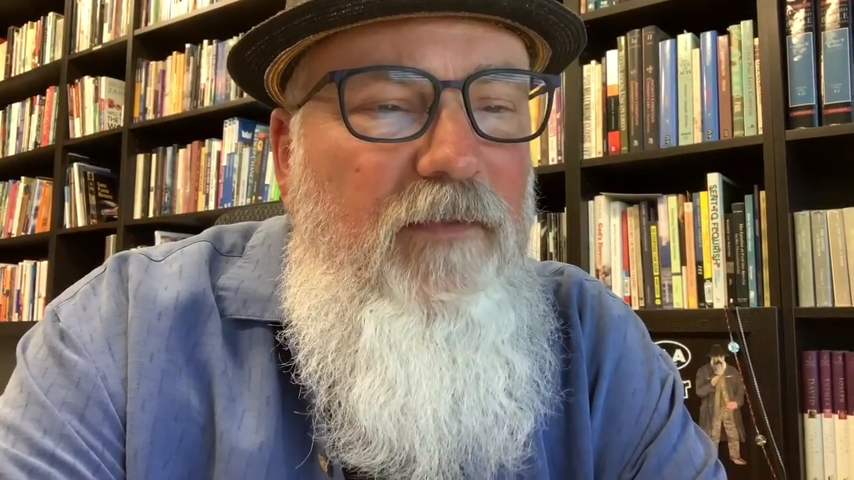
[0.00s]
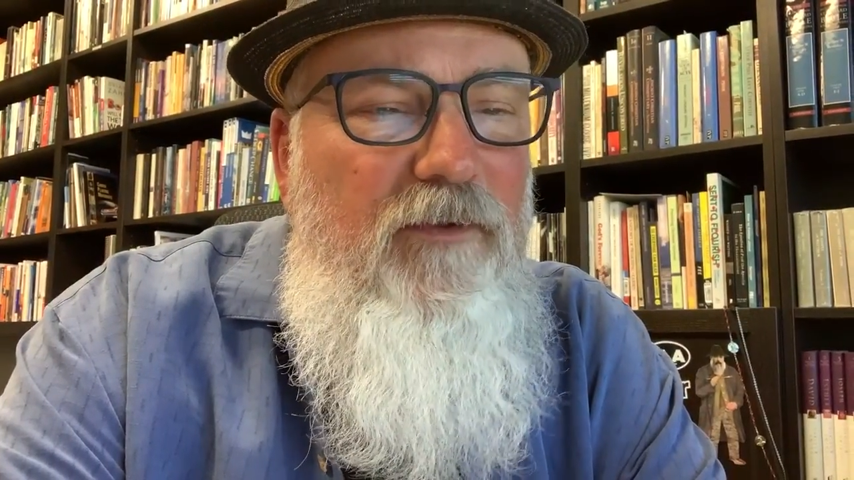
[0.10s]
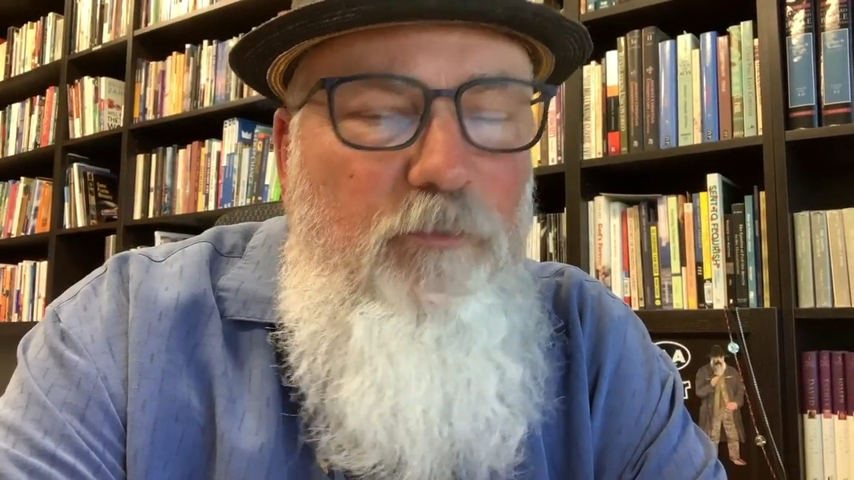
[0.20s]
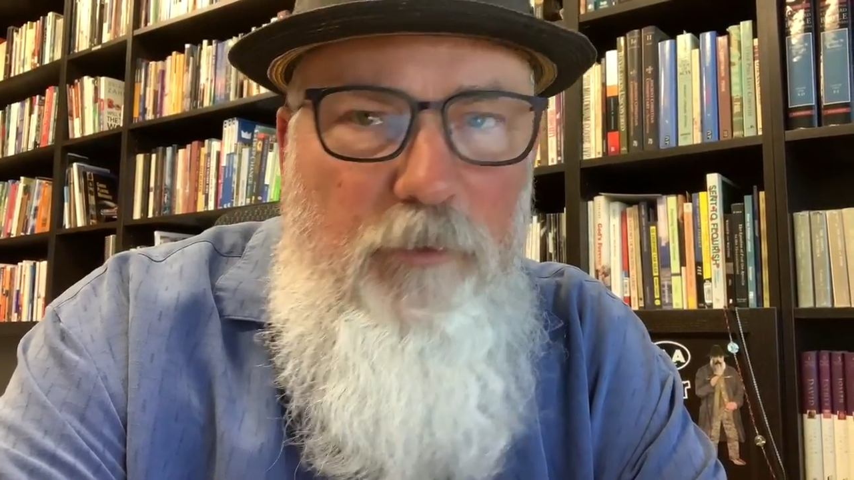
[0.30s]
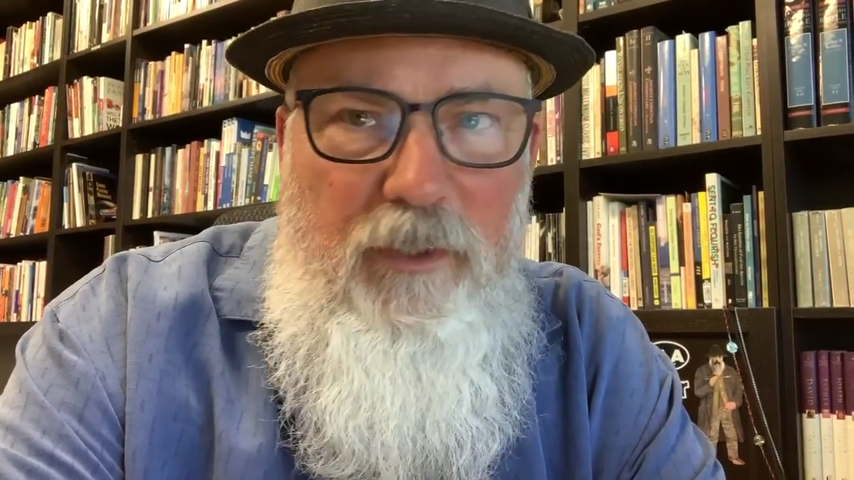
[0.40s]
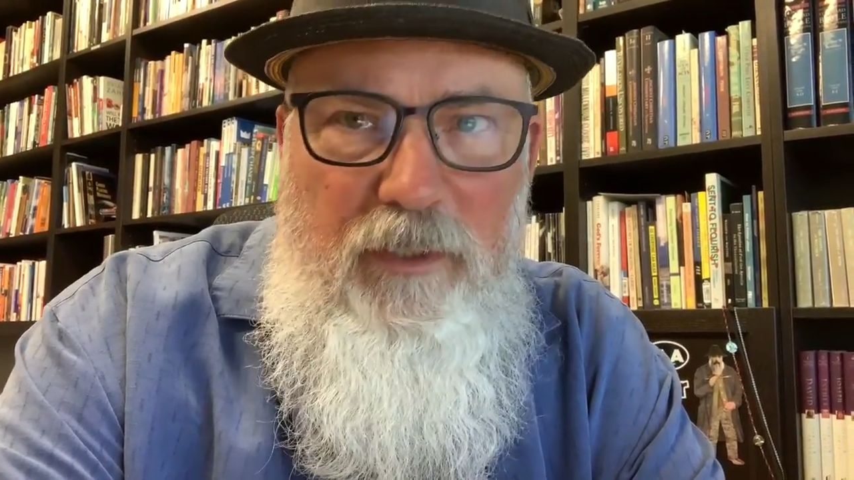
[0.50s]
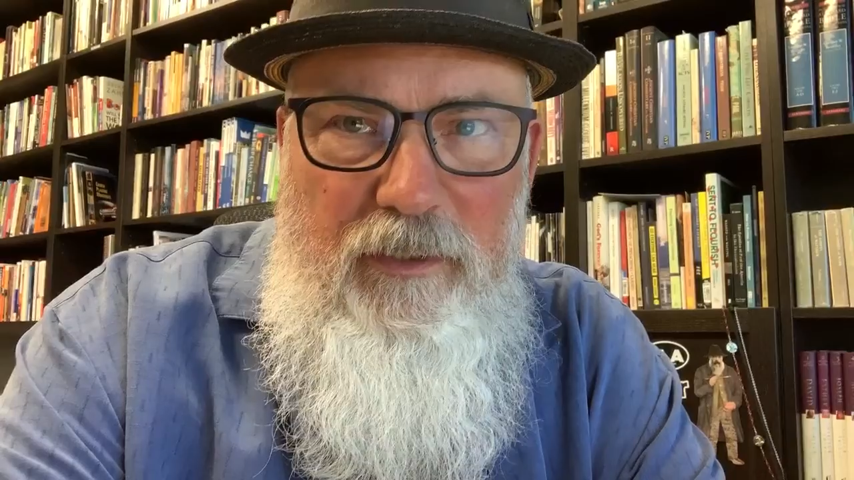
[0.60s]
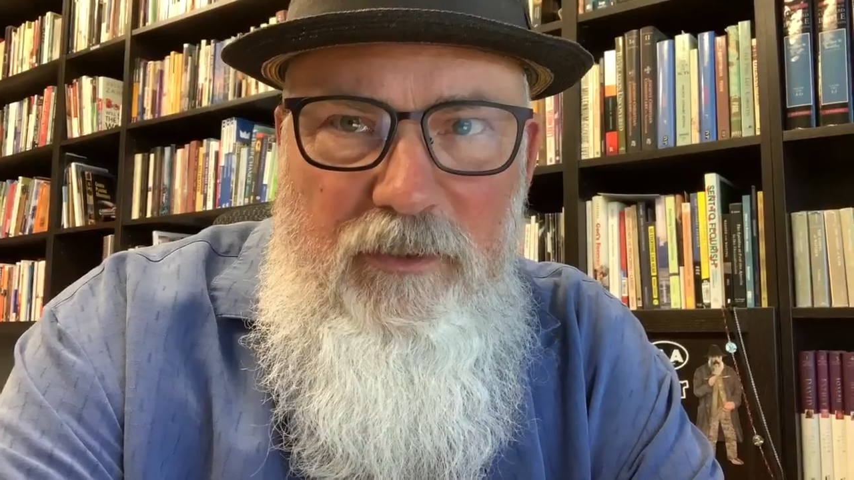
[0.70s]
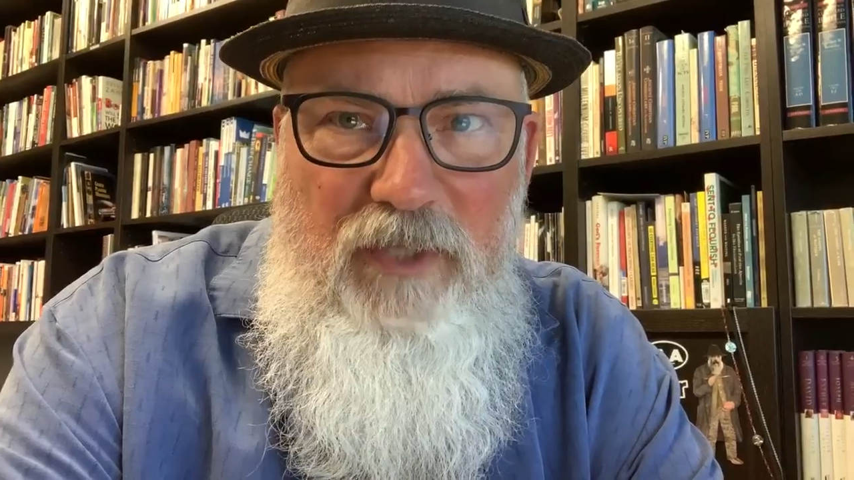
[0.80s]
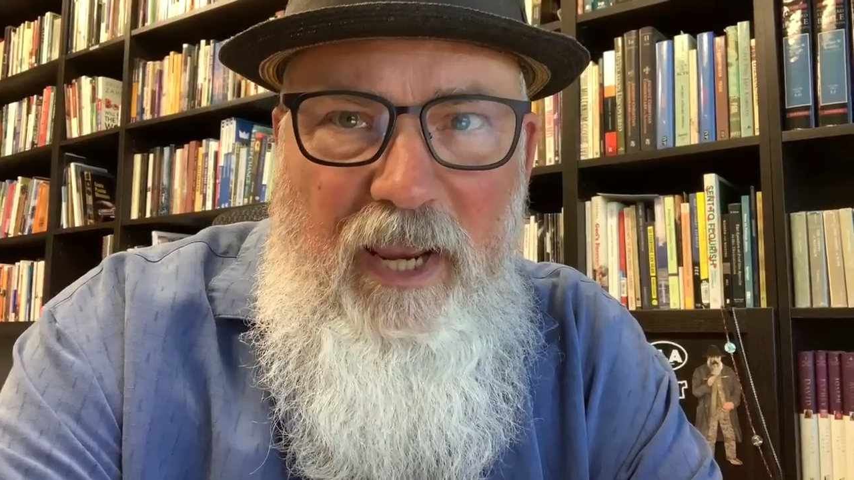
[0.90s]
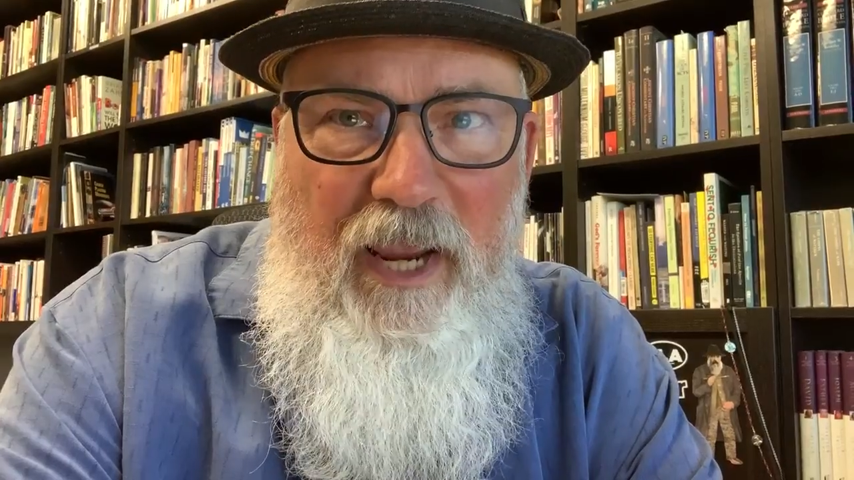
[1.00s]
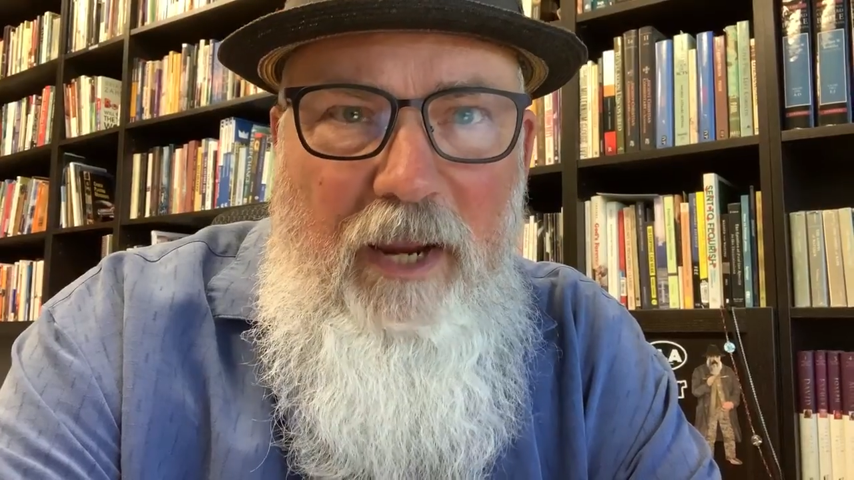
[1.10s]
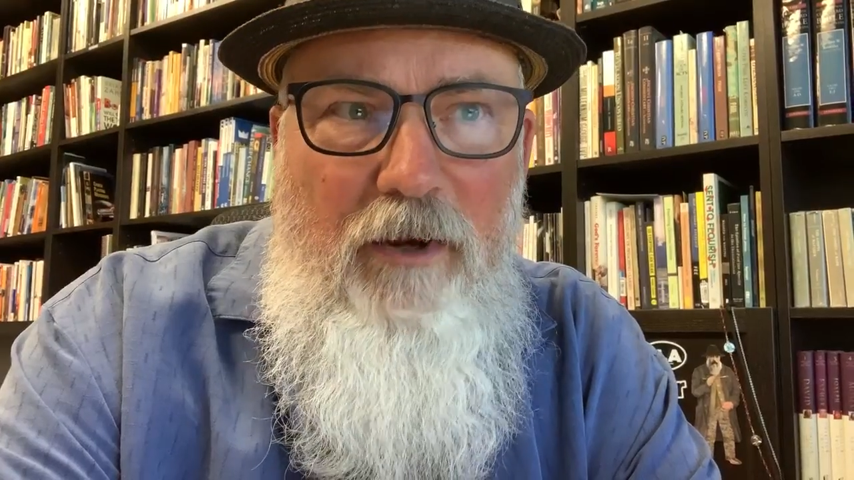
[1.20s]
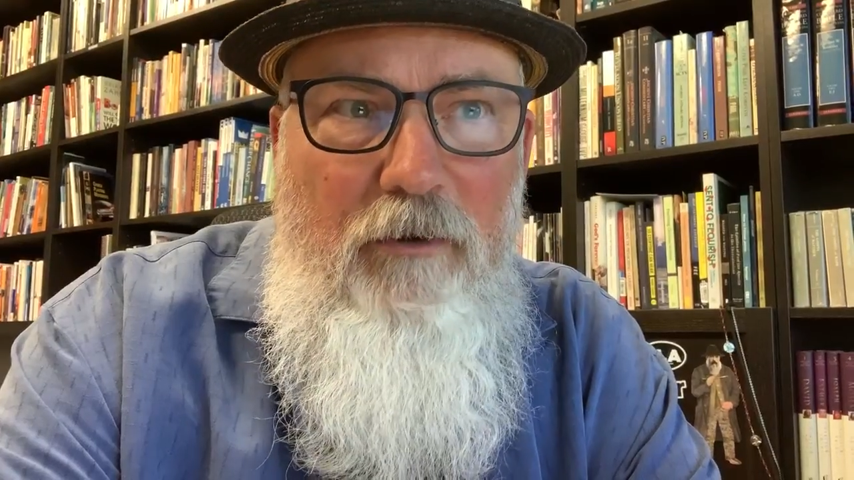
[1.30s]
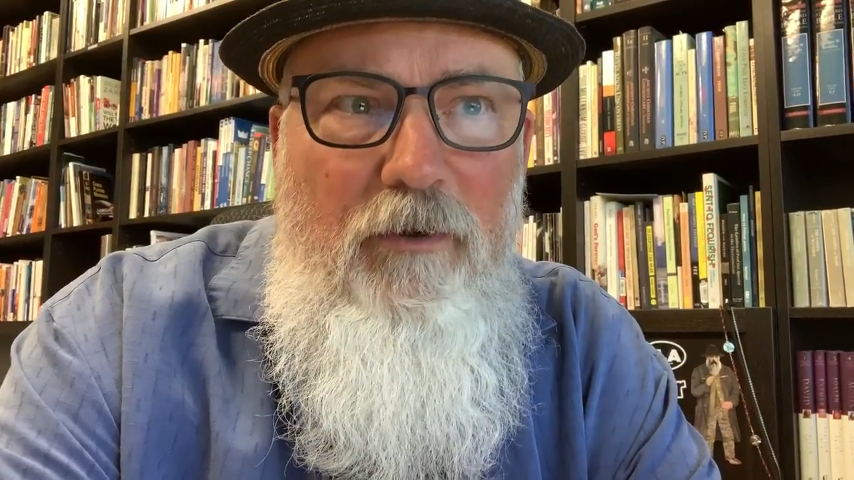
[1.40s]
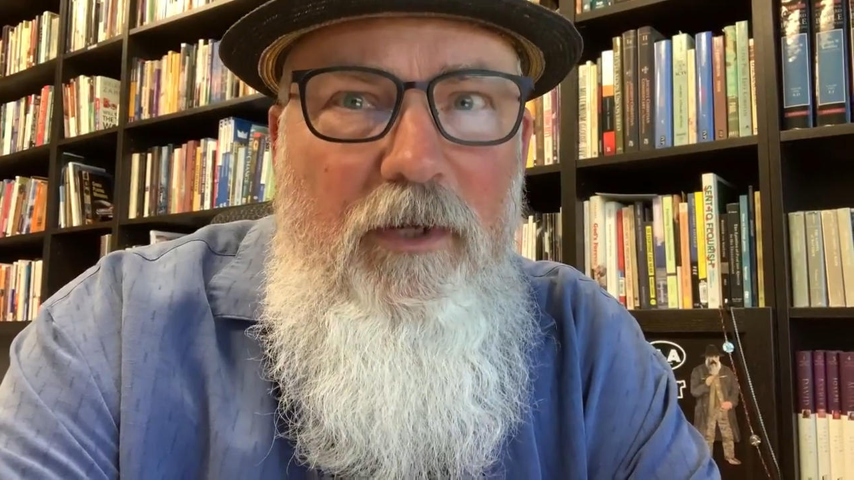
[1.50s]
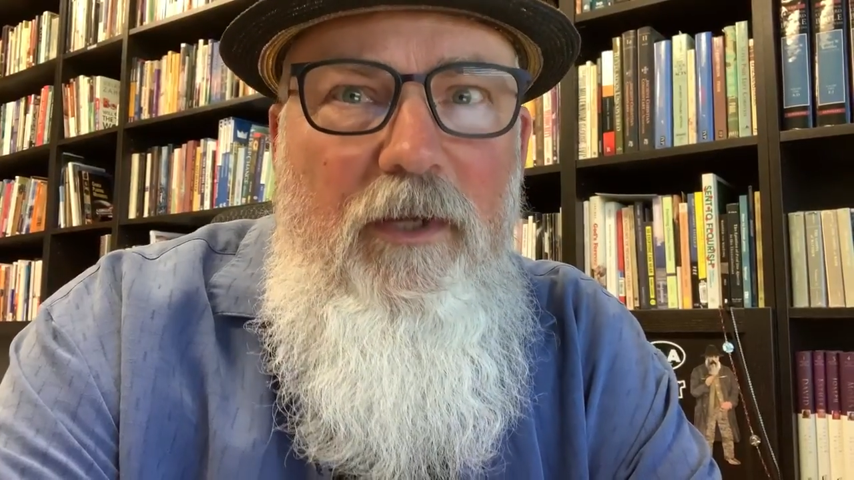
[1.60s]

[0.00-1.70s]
this week is how